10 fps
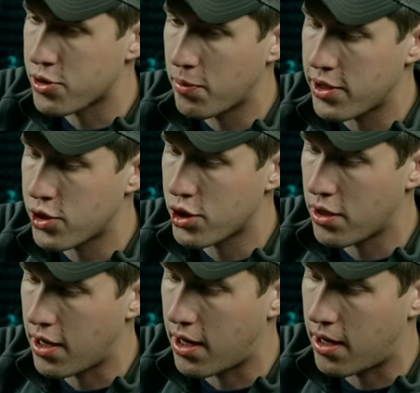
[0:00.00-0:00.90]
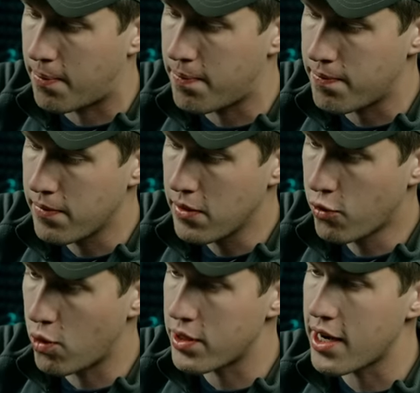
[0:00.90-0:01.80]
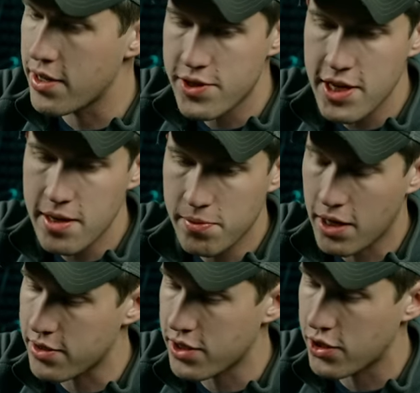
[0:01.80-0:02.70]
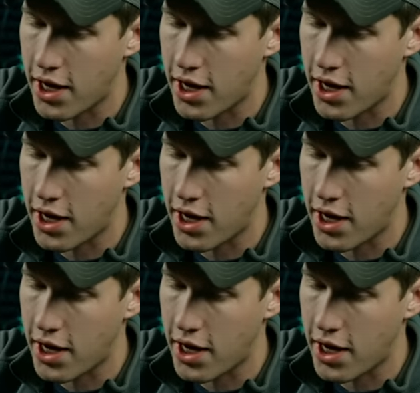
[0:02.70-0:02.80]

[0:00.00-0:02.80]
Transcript: switch um, for redundancy, uh, such